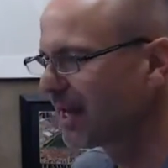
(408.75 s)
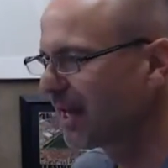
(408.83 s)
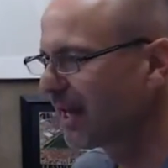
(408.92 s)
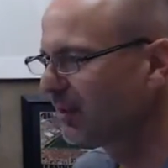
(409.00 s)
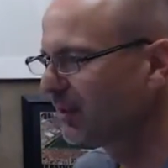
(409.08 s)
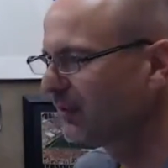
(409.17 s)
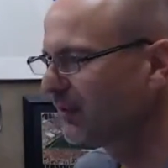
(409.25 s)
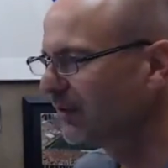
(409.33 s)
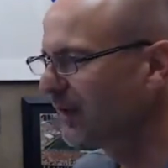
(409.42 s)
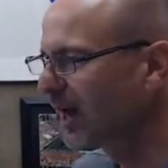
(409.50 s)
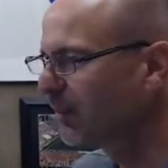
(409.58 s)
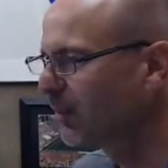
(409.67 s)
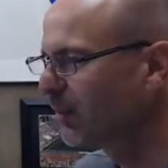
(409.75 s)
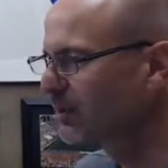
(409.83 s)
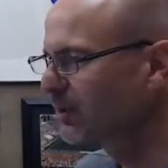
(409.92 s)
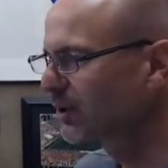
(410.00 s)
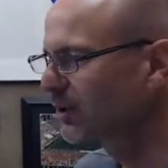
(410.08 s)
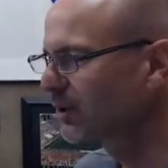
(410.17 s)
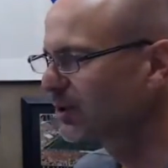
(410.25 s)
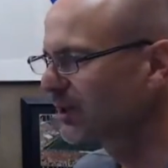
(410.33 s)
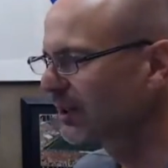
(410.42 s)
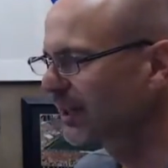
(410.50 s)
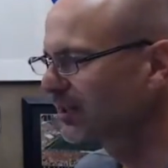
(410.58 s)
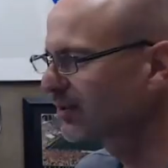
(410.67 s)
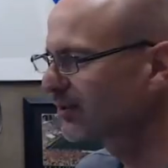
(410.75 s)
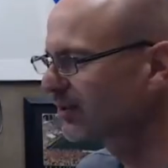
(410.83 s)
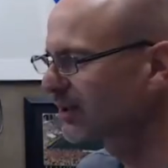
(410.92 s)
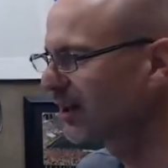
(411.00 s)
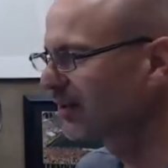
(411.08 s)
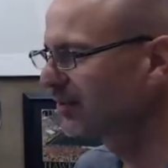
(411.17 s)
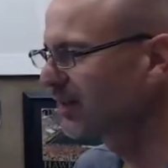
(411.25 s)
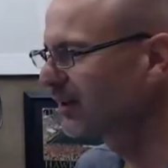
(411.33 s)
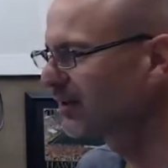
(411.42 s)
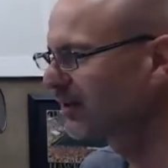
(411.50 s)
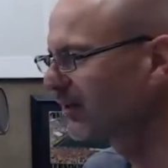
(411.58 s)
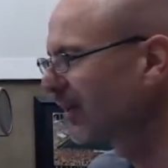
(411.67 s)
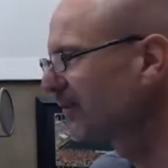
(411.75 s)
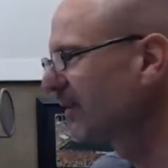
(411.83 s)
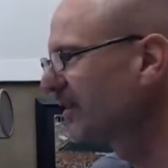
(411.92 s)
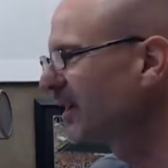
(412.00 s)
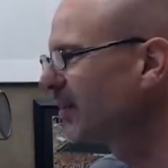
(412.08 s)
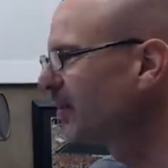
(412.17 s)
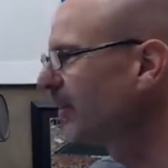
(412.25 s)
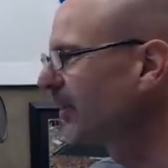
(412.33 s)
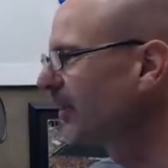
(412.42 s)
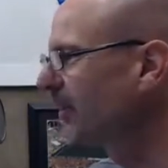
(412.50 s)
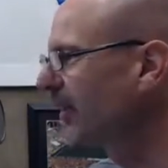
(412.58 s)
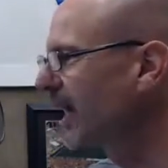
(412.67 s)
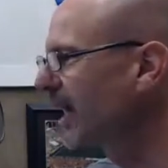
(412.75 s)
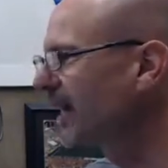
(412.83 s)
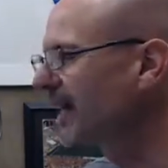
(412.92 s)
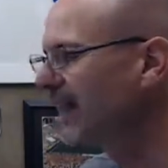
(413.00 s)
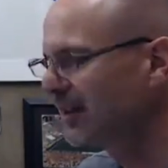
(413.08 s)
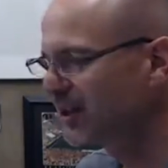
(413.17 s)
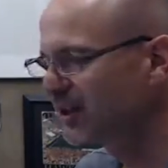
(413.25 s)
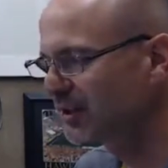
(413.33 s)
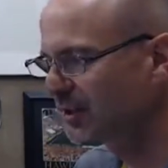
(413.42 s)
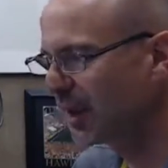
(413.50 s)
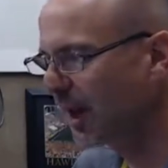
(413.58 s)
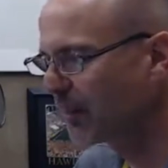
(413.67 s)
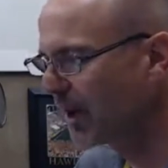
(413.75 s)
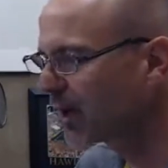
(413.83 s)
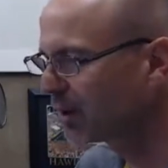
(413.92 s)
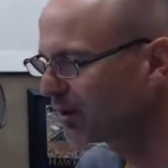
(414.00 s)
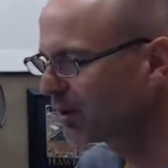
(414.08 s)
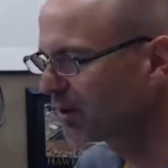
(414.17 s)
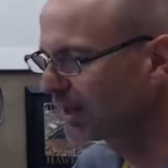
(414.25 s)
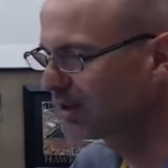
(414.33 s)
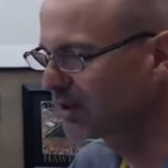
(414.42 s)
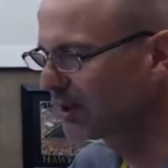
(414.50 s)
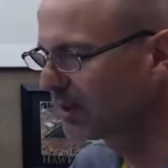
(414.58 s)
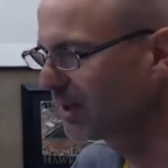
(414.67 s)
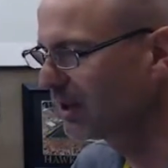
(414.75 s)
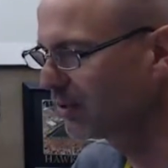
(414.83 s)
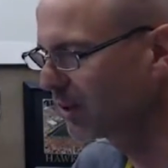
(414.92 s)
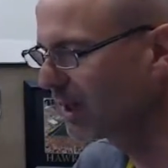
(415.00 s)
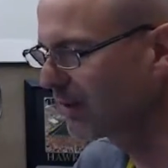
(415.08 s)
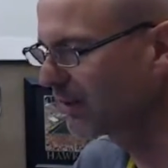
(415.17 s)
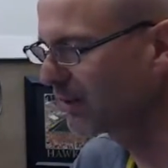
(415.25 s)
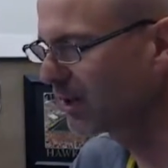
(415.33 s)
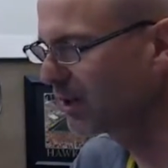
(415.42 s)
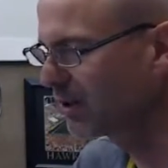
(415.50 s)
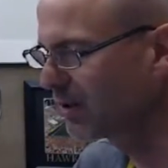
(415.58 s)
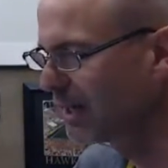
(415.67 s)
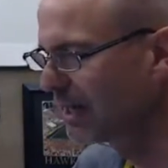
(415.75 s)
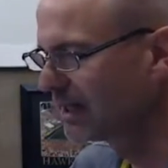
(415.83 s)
If you've got boys or girls that like to, be rough and tumble and all that, a Puggle is going to be great for you.